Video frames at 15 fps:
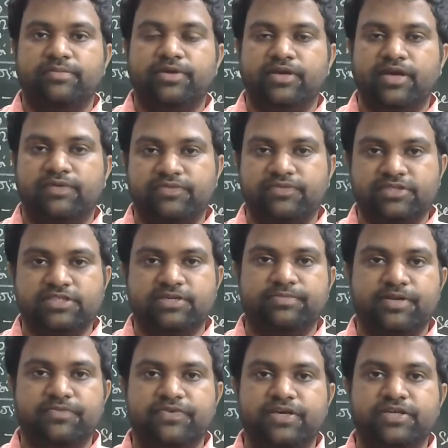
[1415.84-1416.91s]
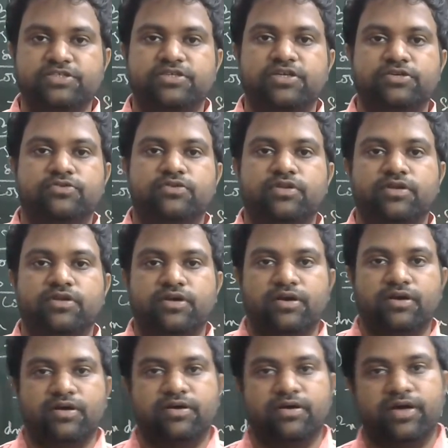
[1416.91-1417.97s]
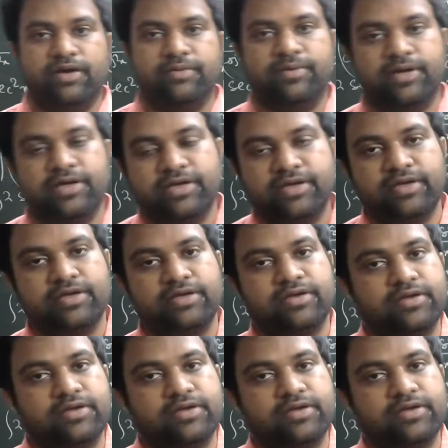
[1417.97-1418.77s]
be after simplification, it will have a